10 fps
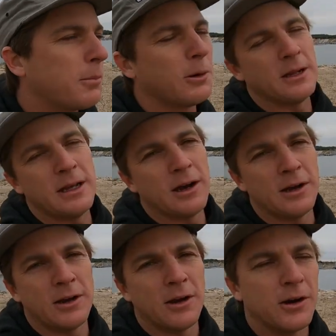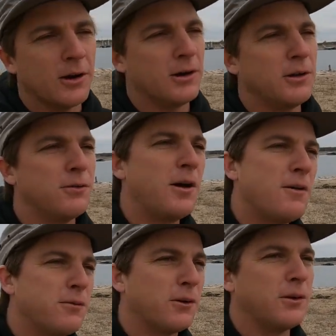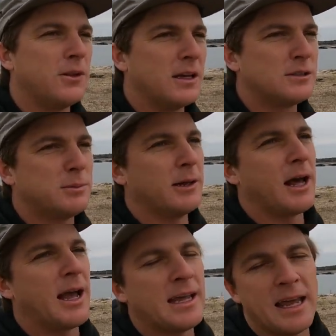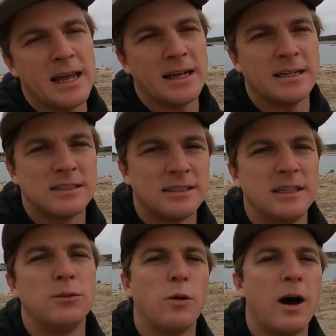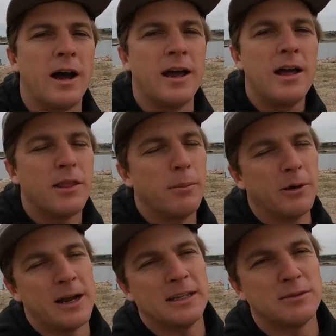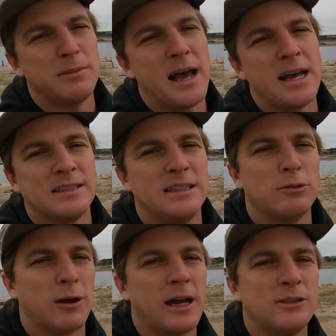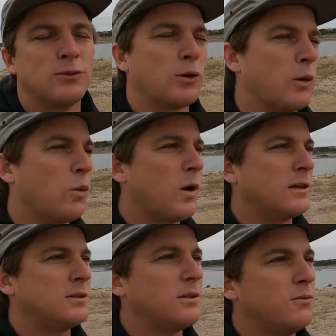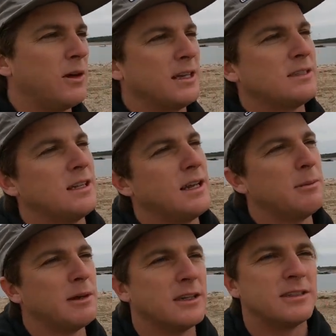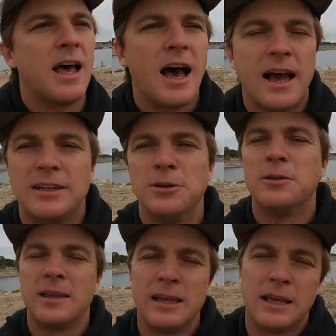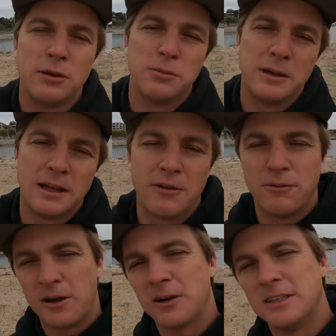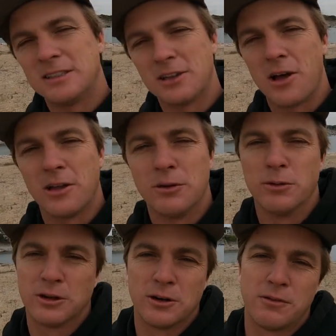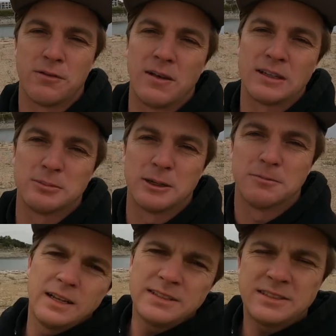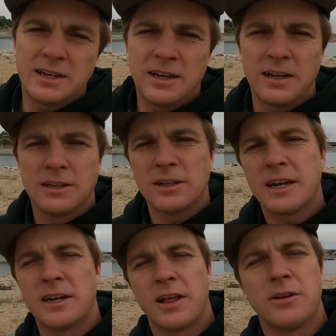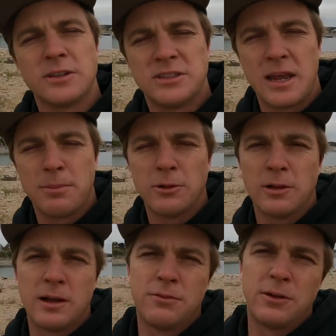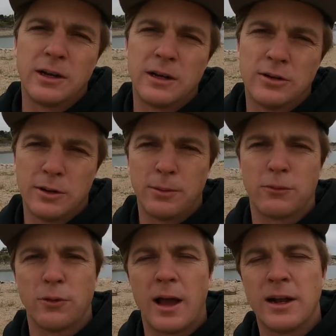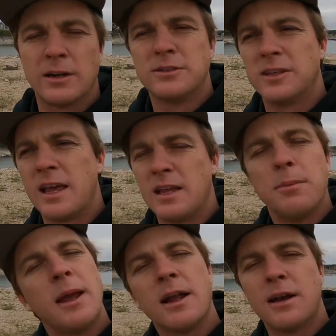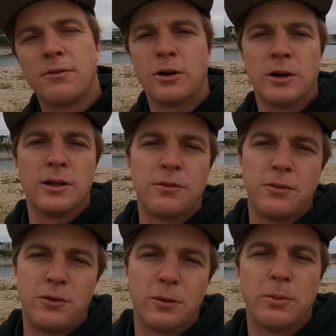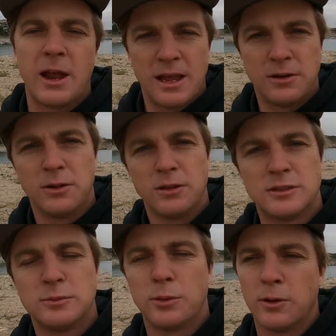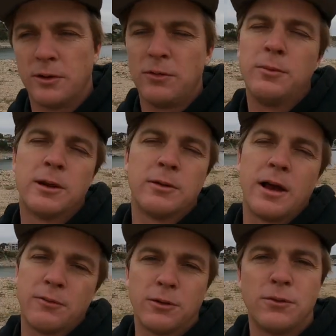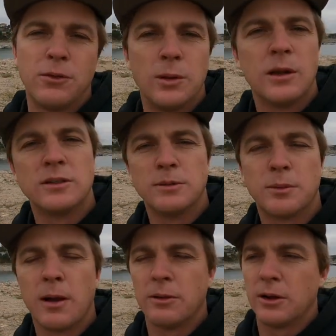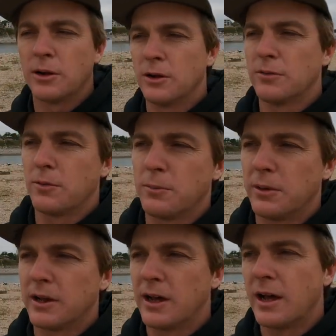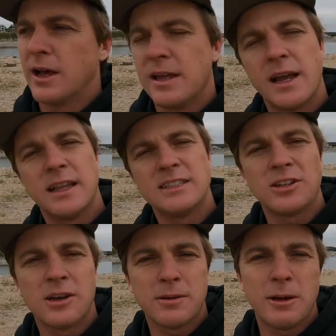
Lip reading: pretty unheard of for this, but I can see why the brands Massey, Ridesport want to invest in him, because I do think he would be a very solid return of investment. Let's look at another example of a group of riders that you may not have heard of if you're brand new to the sport. If you've been around for a few years, you probably heard of them, but yeah, let's talk